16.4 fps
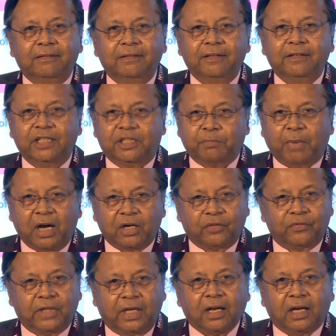in this
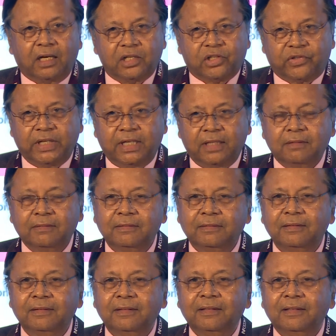part of the country.
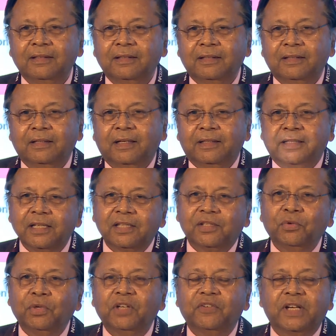
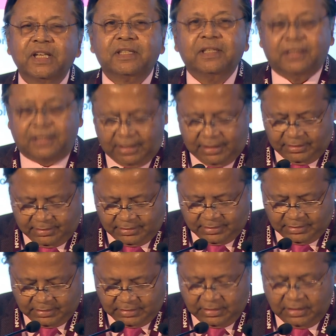This
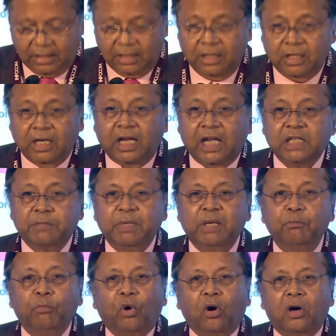university has
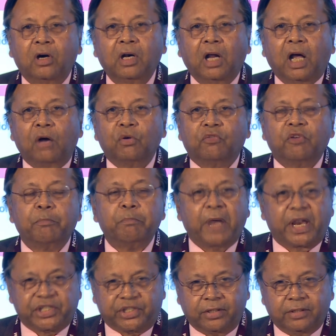been born out of a
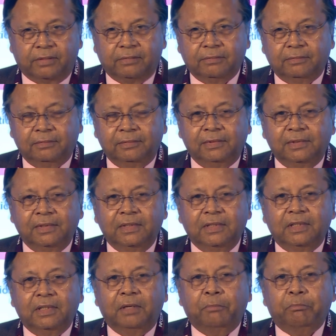passion
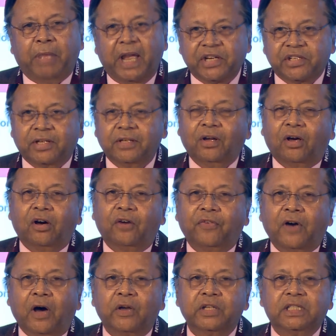
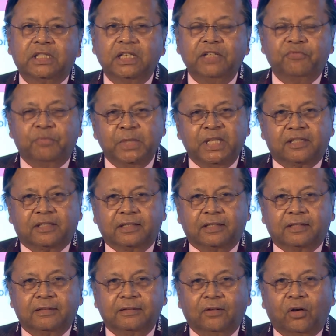of our Chief
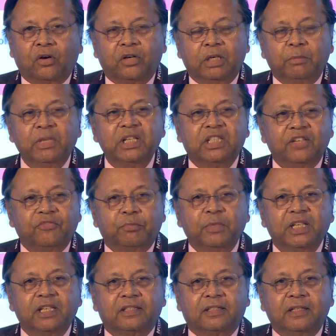Minister, Honorable
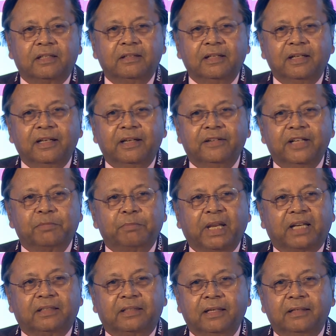Chief Minister,
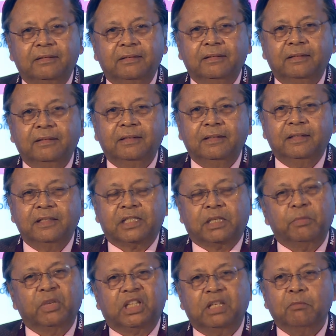respected
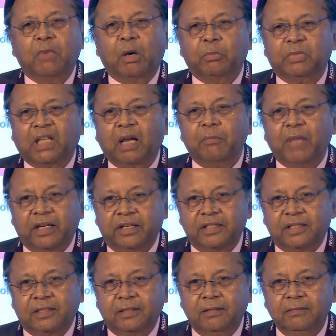Srimati Mamata
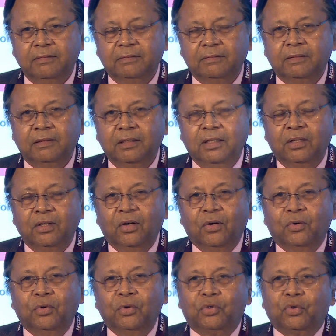Banerjee,
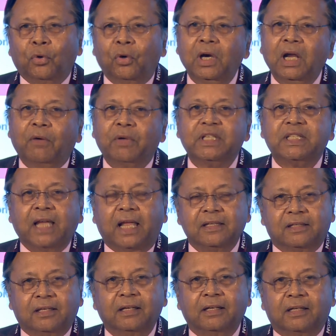who told our
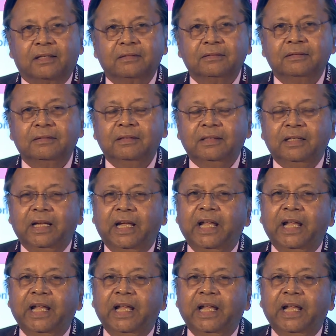Chancellor